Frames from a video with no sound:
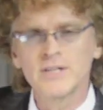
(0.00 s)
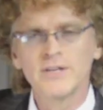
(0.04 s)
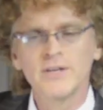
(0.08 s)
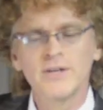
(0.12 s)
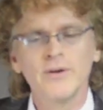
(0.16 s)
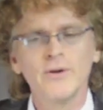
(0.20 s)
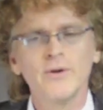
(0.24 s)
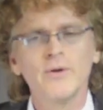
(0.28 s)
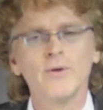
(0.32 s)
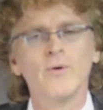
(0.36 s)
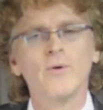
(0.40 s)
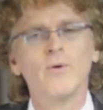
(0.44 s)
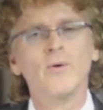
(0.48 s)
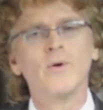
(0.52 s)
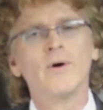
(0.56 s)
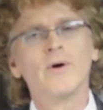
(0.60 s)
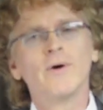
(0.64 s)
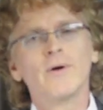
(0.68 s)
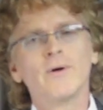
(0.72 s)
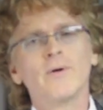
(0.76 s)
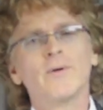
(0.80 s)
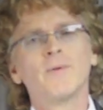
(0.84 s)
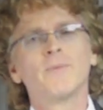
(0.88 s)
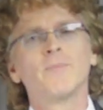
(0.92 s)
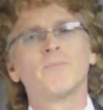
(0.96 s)
to do
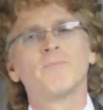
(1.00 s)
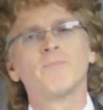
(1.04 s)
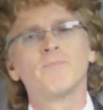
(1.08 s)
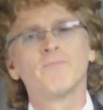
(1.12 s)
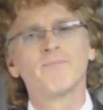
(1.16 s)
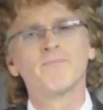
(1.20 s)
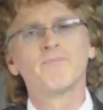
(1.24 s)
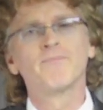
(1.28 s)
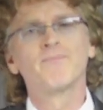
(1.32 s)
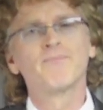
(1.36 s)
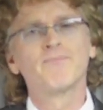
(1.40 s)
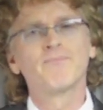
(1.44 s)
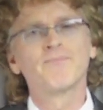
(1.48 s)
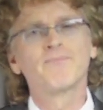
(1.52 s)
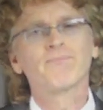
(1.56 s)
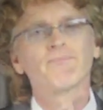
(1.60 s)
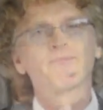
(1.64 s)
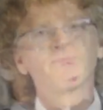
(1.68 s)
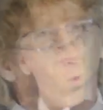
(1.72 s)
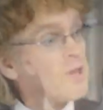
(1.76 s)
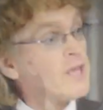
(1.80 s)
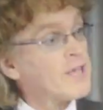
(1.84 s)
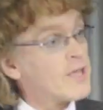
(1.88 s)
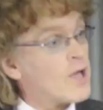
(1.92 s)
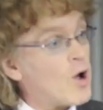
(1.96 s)

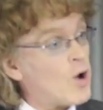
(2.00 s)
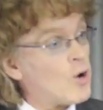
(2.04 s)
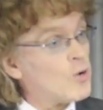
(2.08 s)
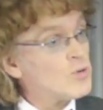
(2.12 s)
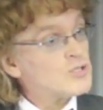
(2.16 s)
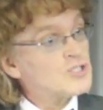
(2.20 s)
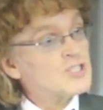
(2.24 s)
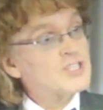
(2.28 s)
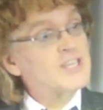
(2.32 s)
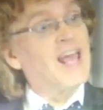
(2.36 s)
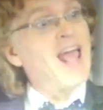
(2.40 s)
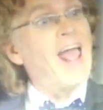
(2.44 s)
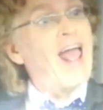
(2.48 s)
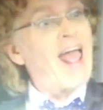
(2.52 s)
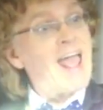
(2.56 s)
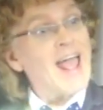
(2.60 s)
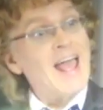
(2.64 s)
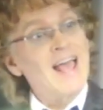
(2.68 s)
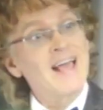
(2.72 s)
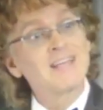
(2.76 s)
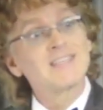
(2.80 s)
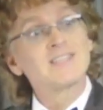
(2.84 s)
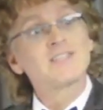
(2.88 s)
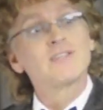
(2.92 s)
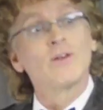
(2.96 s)
Holy Ghost
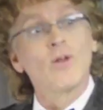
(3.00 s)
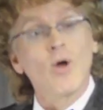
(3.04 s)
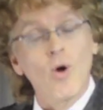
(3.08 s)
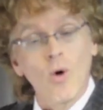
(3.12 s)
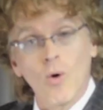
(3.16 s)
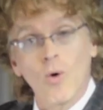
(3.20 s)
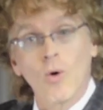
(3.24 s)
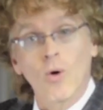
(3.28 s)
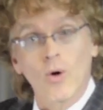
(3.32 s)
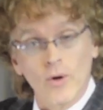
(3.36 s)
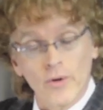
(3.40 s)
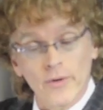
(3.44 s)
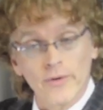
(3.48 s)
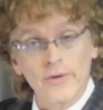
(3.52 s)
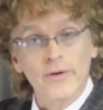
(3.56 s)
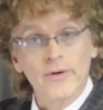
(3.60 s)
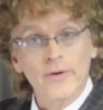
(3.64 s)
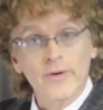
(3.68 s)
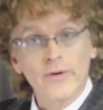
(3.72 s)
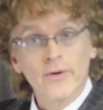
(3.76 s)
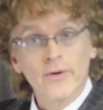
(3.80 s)
as Lord